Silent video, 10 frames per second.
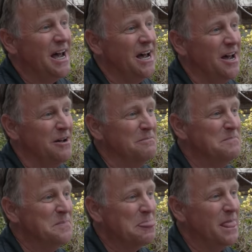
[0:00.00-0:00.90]

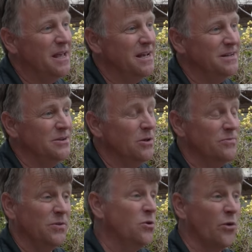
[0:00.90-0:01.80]
Um, it,
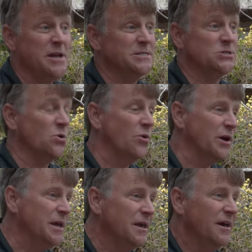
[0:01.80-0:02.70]
it's a great
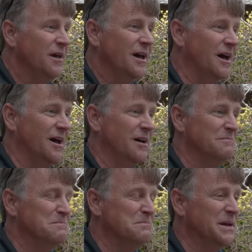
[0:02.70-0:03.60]
story,
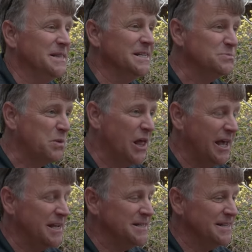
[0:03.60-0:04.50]
um, but this
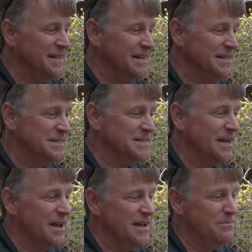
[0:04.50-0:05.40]
plant
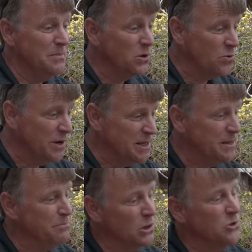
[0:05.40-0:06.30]
is a milkweed
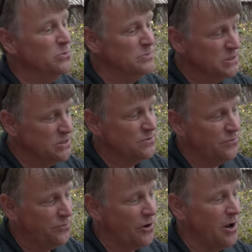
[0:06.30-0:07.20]
that blooms
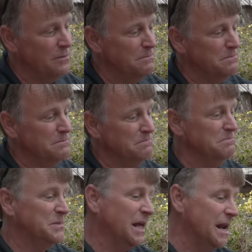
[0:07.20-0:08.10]

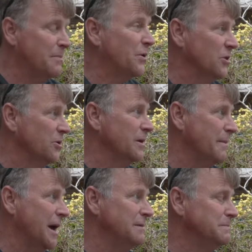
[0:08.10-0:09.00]
from late April, early
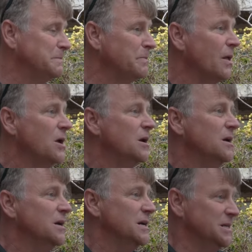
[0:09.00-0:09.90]
May
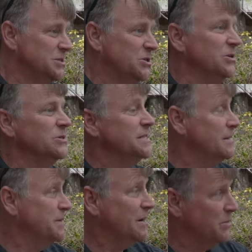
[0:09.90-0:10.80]
until
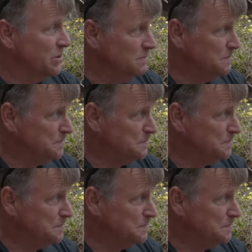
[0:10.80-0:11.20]
September.